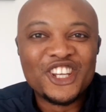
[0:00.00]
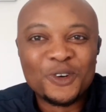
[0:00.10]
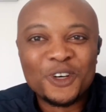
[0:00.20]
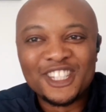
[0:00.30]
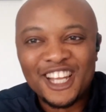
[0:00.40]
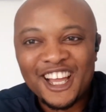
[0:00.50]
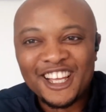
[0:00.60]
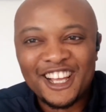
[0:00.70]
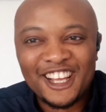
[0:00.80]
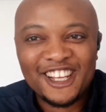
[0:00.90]
the journey was
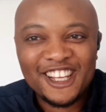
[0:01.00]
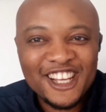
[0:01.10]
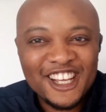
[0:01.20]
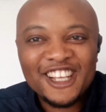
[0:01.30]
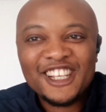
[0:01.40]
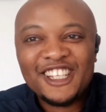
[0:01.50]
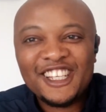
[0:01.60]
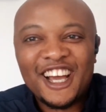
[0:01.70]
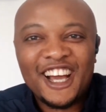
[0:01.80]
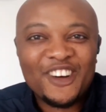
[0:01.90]
like?
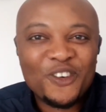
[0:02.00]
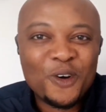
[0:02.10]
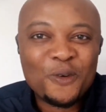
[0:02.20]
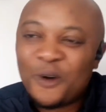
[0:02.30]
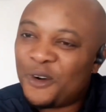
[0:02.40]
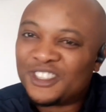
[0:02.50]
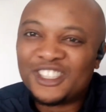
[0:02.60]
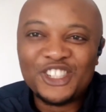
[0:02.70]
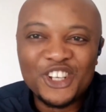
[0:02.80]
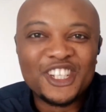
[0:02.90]
Yeah, what
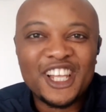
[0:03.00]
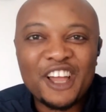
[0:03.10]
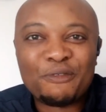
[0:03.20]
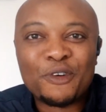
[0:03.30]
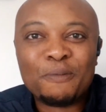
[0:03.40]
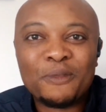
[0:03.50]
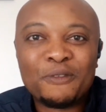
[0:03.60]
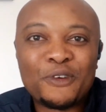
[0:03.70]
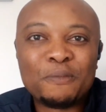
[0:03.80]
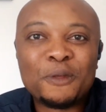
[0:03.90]
was the journey like
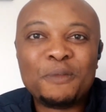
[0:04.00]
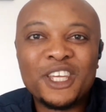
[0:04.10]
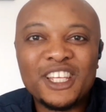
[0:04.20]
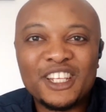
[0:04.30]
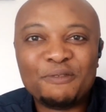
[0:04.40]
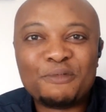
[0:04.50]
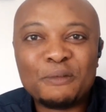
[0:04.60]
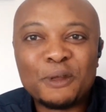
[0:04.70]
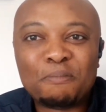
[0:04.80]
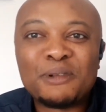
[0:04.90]
from the beginning,
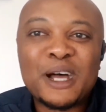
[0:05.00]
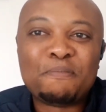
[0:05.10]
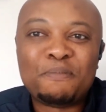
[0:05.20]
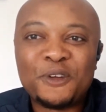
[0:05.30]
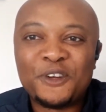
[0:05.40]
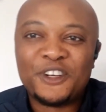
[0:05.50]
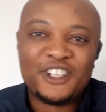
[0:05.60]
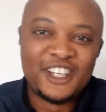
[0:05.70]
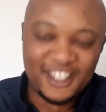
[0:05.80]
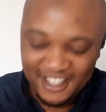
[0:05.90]
from the plot
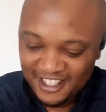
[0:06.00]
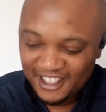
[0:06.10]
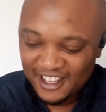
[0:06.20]
period?